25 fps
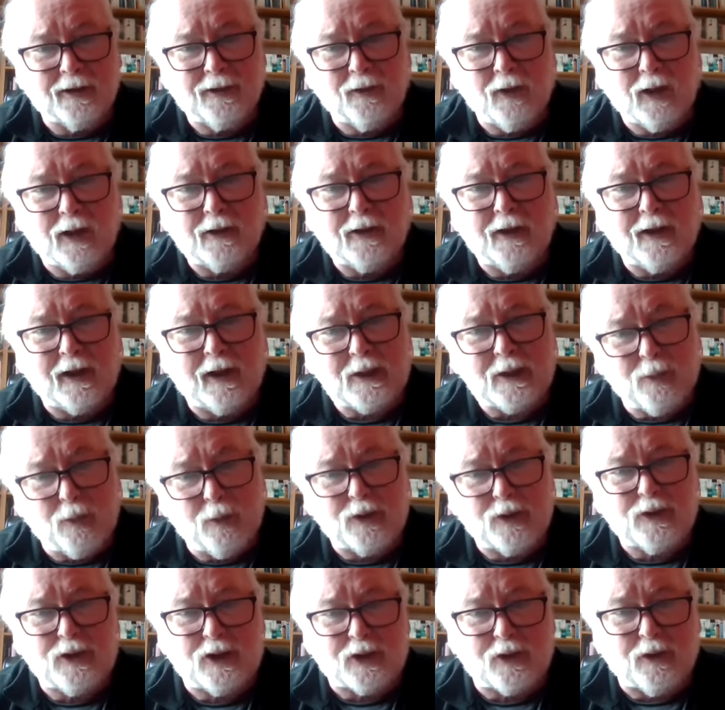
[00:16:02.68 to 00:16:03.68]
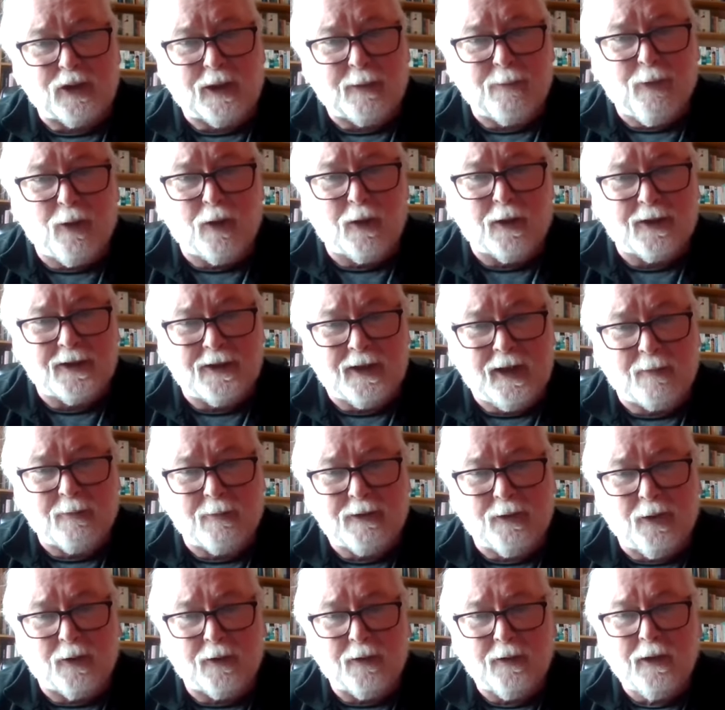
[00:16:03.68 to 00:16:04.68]
the Doyle, the next one's just going to pull the same
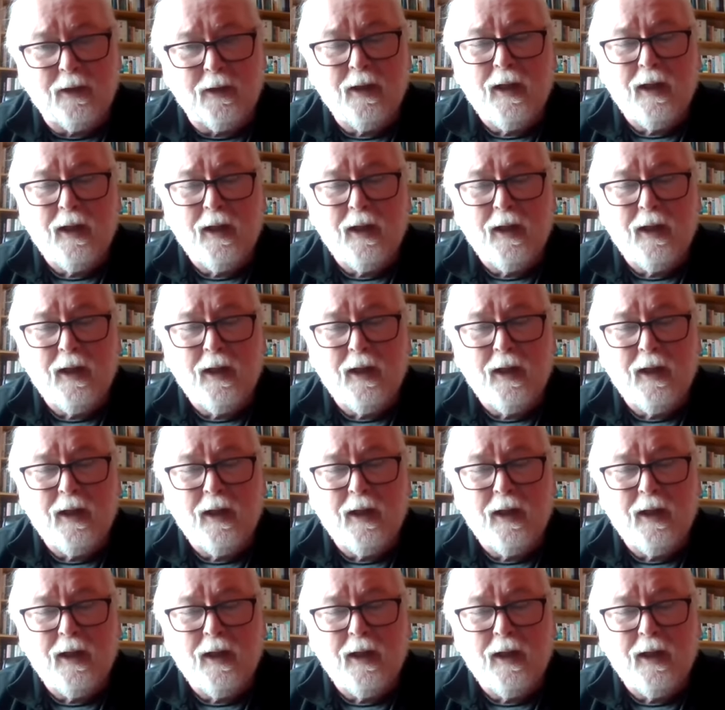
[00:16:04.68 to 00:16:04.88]
stunt.